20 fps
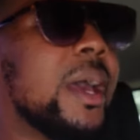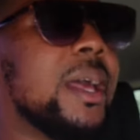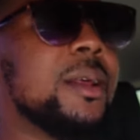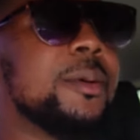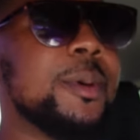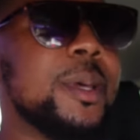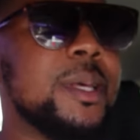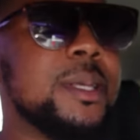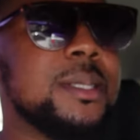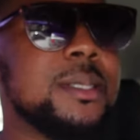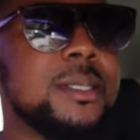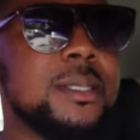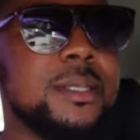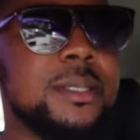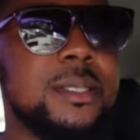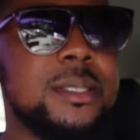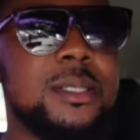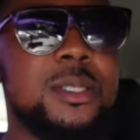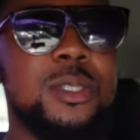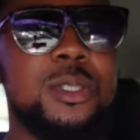
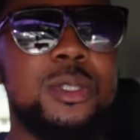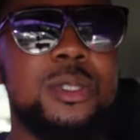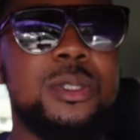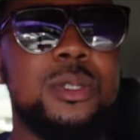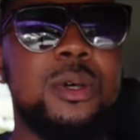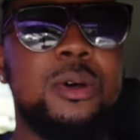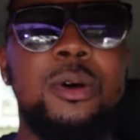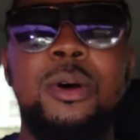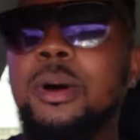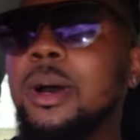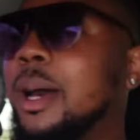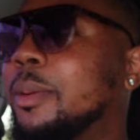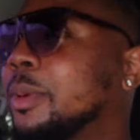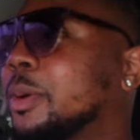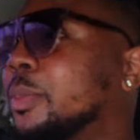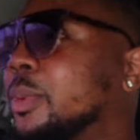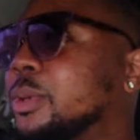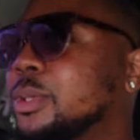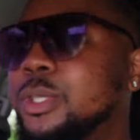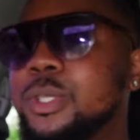anyways, so I'm
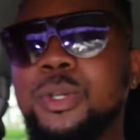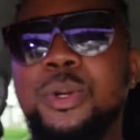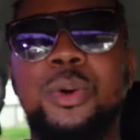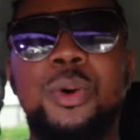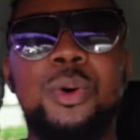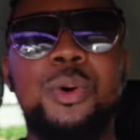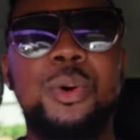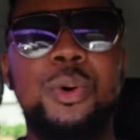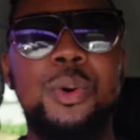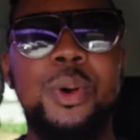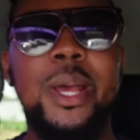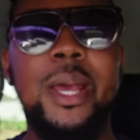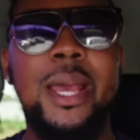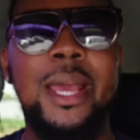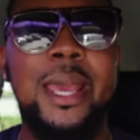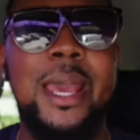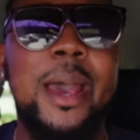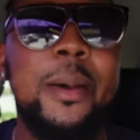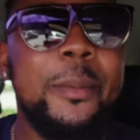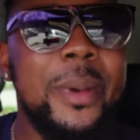about to go
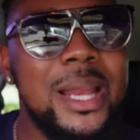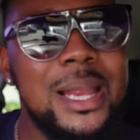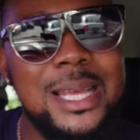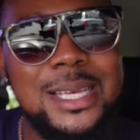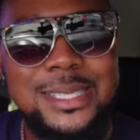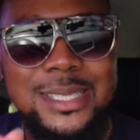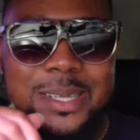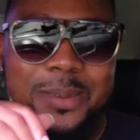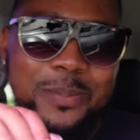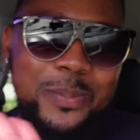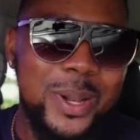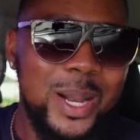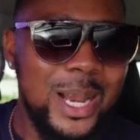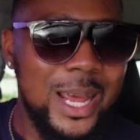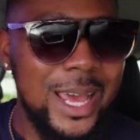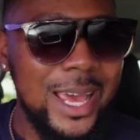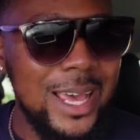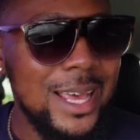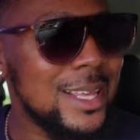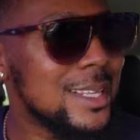and get my license
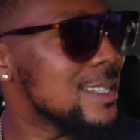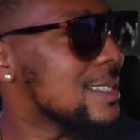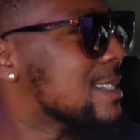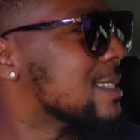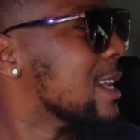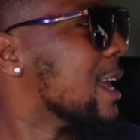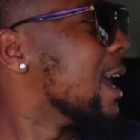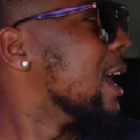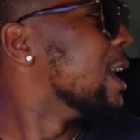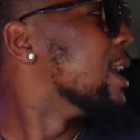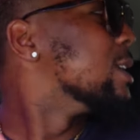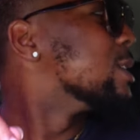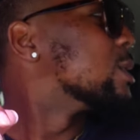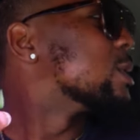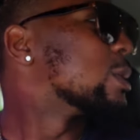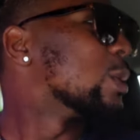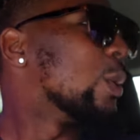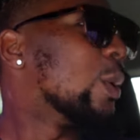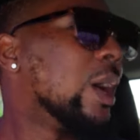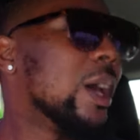plates.
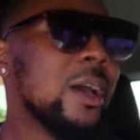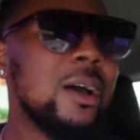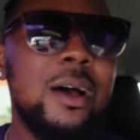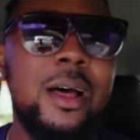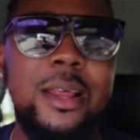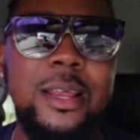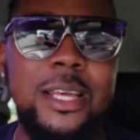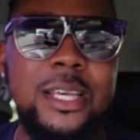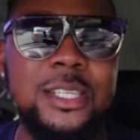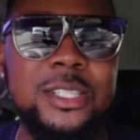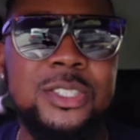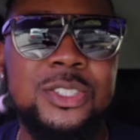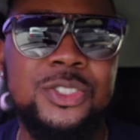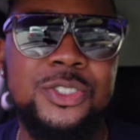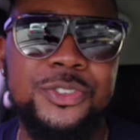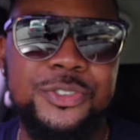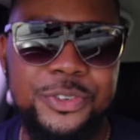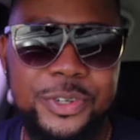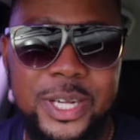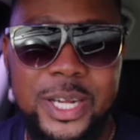So I got these
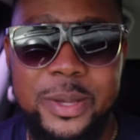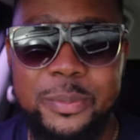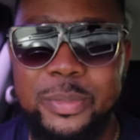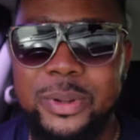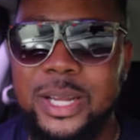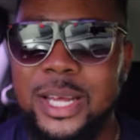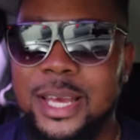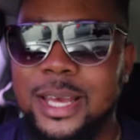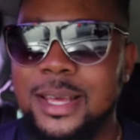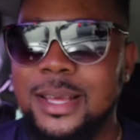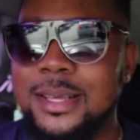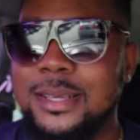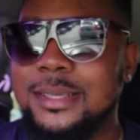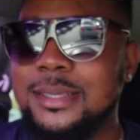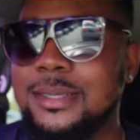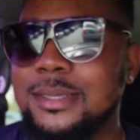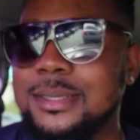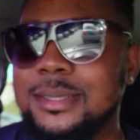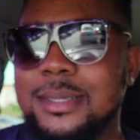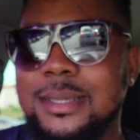3D
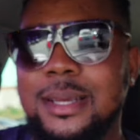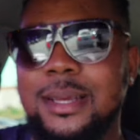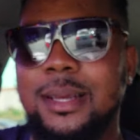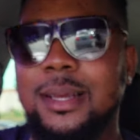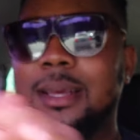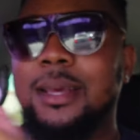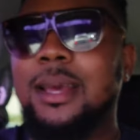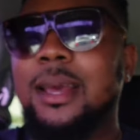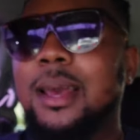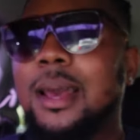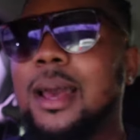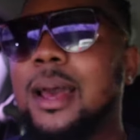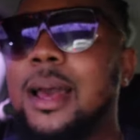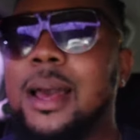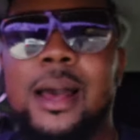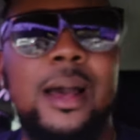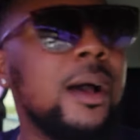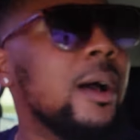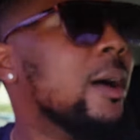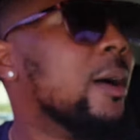plates.
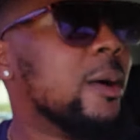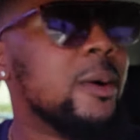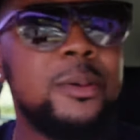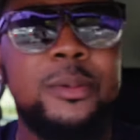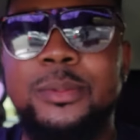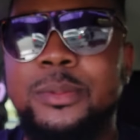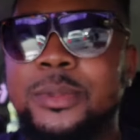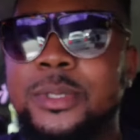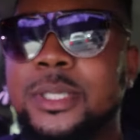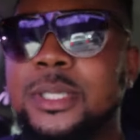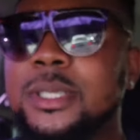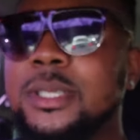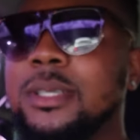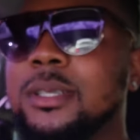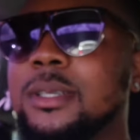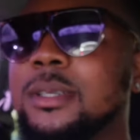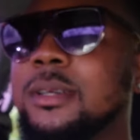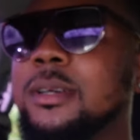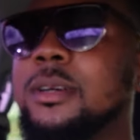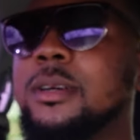
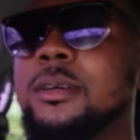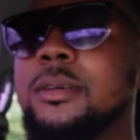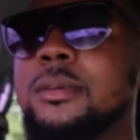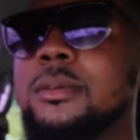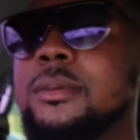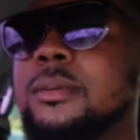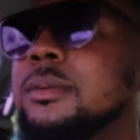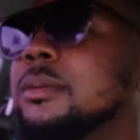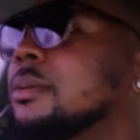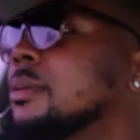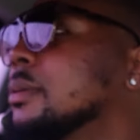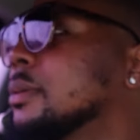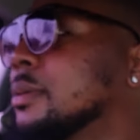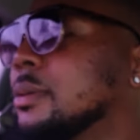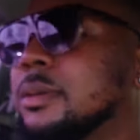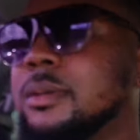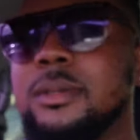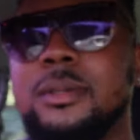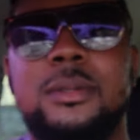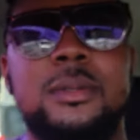Girl,
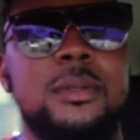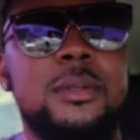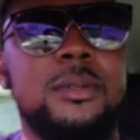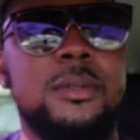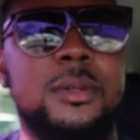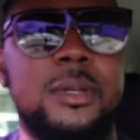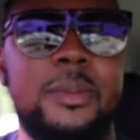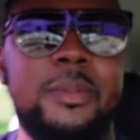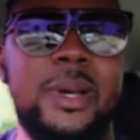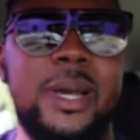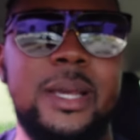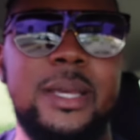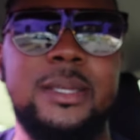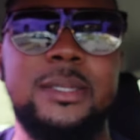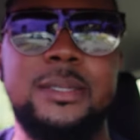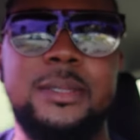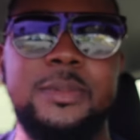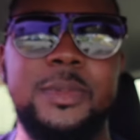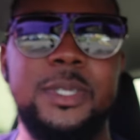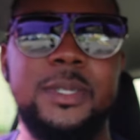you gonna back
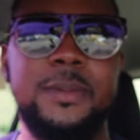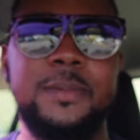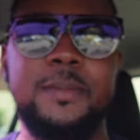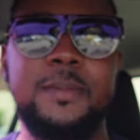into me?